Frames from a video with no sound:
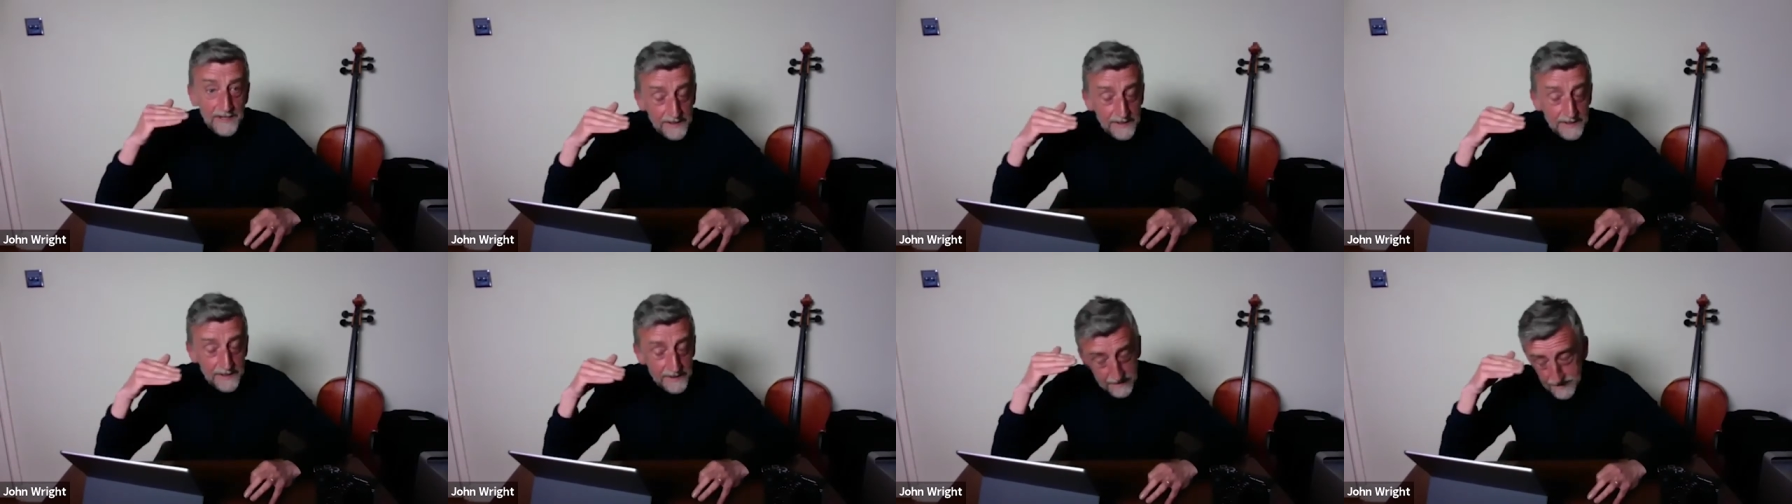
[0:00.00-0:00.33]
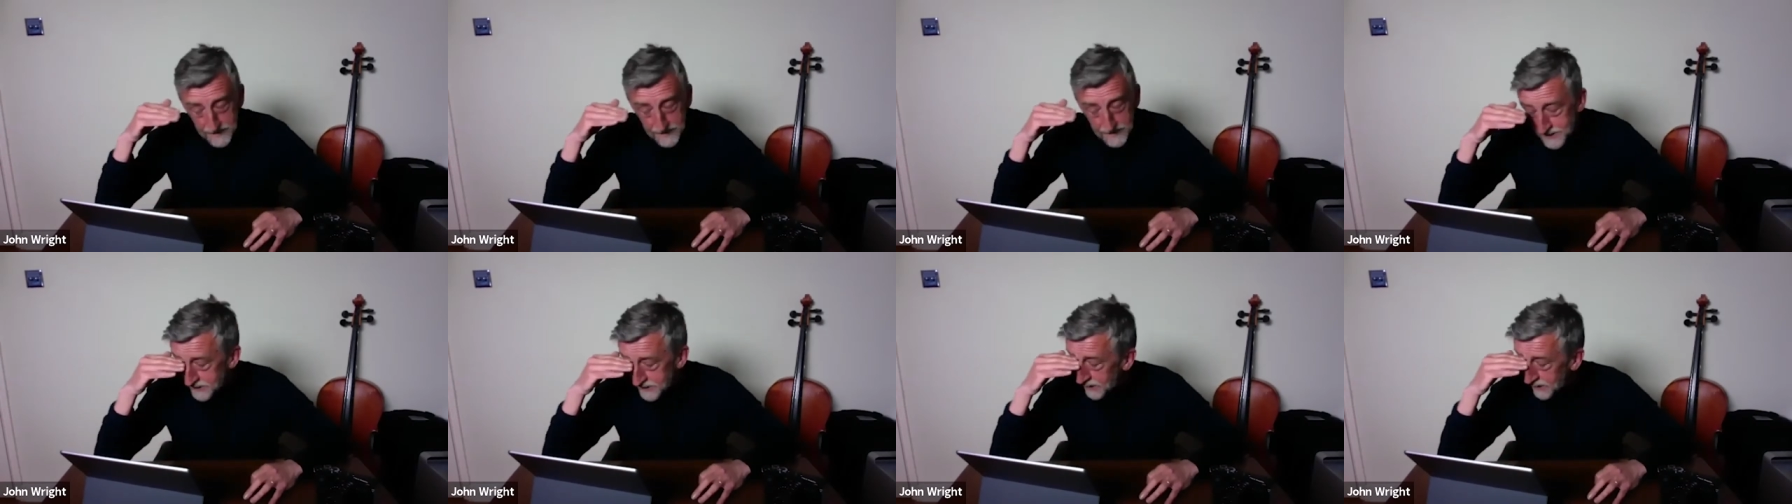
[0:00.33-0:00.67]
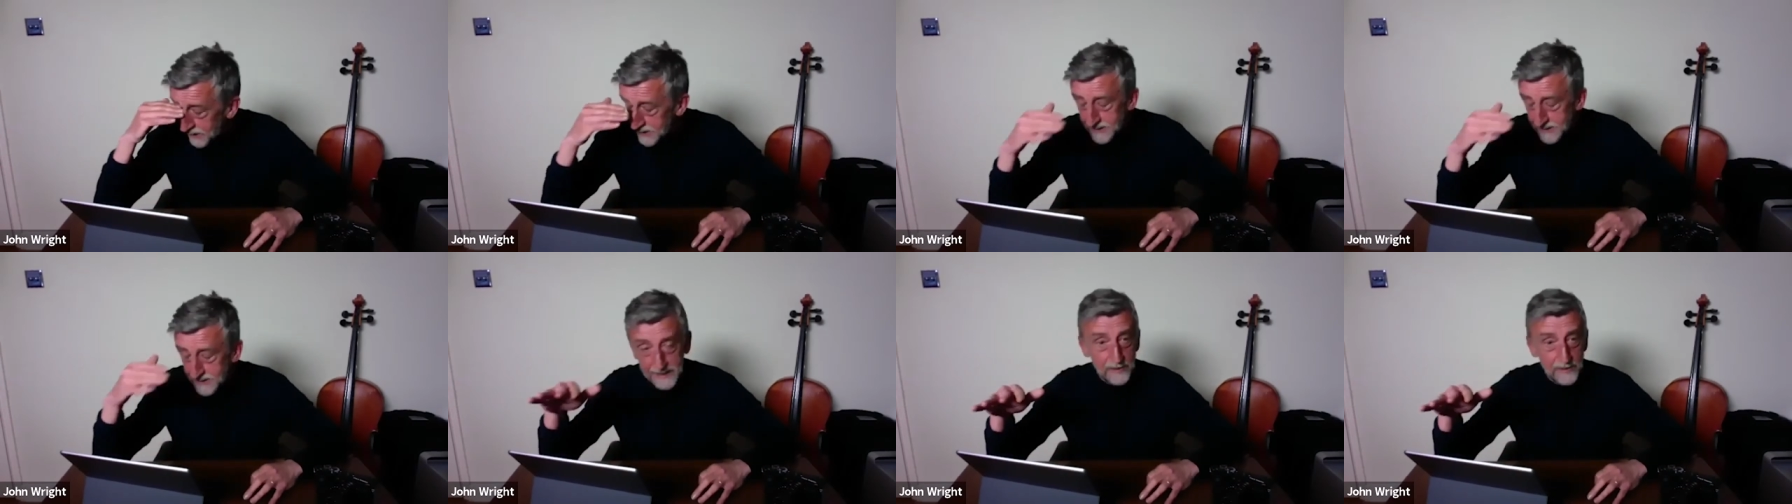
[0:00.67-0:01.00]
you're
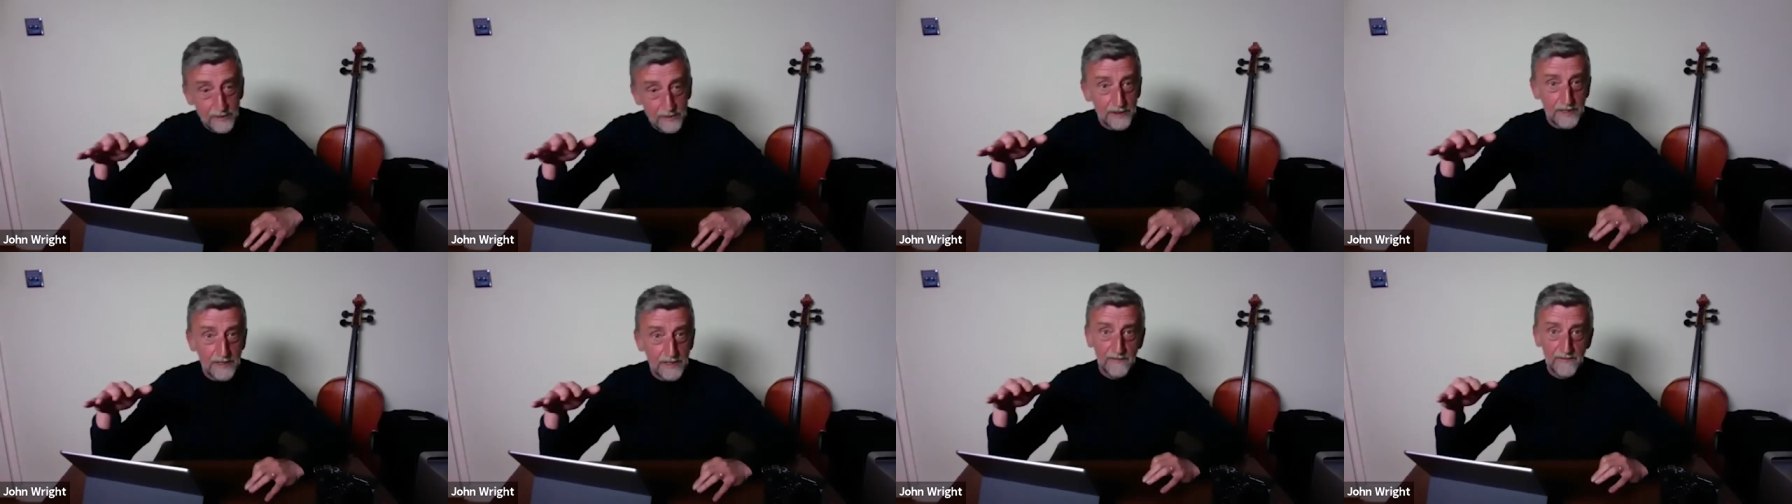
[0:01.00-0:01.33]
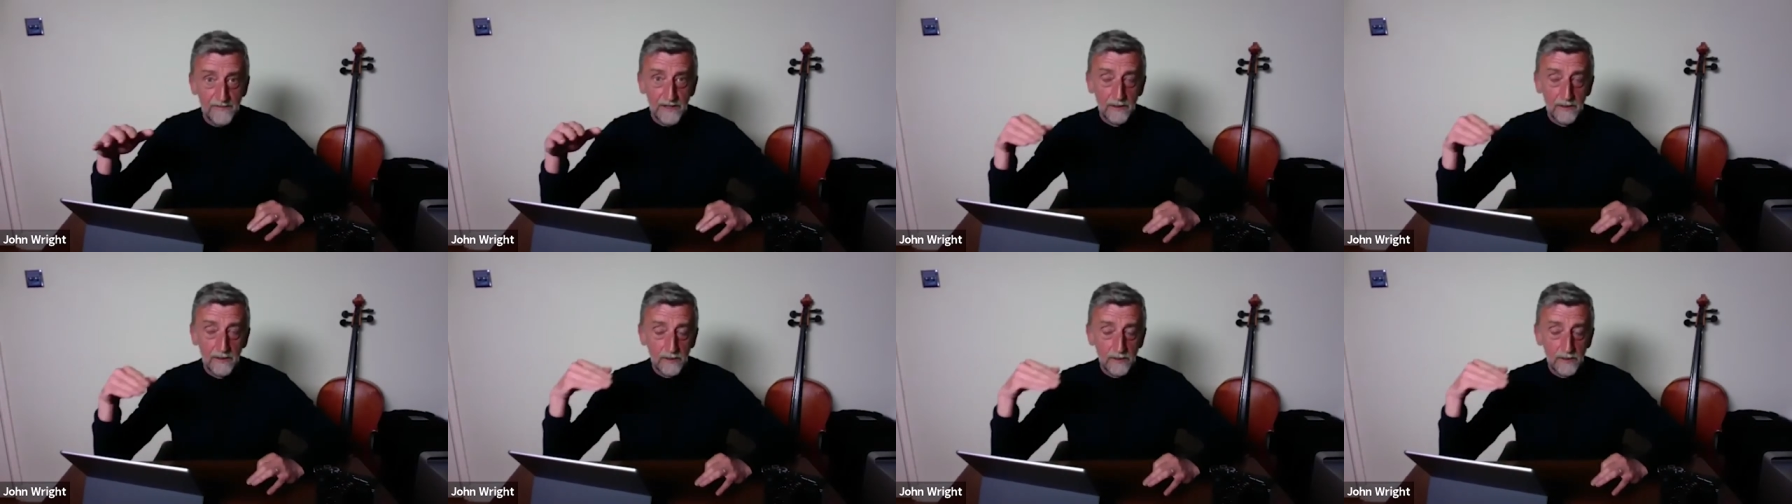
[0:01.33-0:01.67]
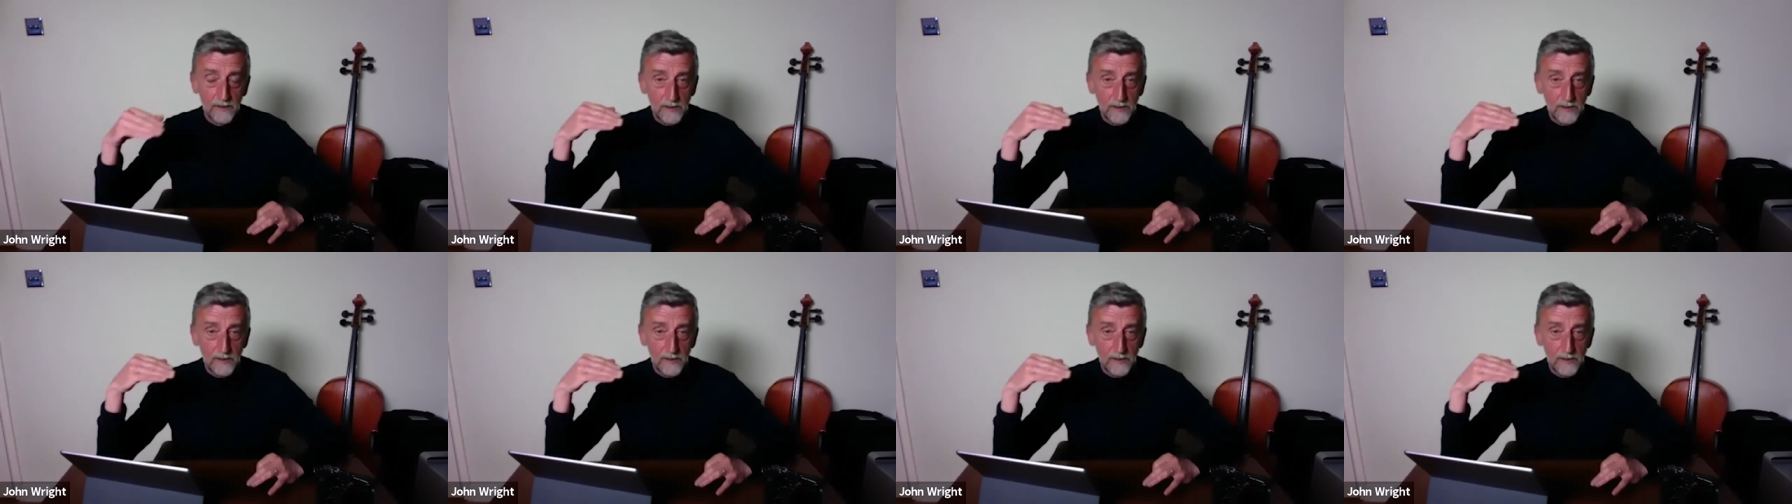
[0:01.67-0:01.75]
just letting yourself down.